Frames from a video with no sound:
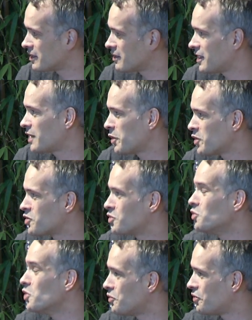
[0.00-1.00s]
That happens
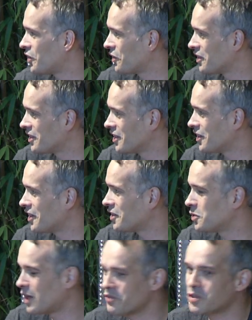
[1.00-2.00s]
too often
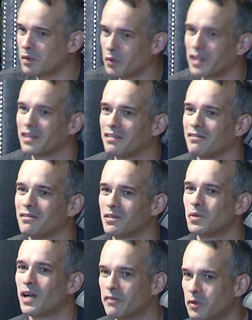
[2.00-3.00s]
to have someone
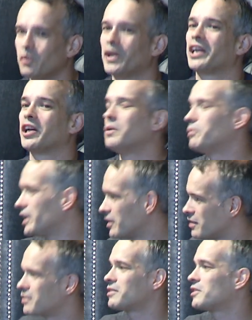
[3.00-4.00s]
to have to wake up and
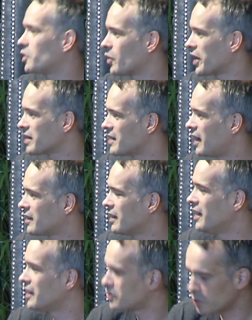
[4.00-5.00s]
correct that.
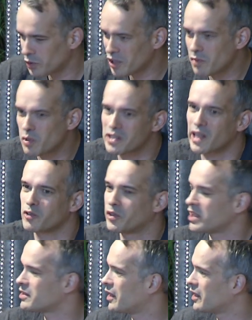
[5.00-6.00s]
So you deal with that the
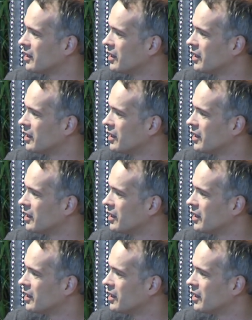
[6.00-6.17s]
next day.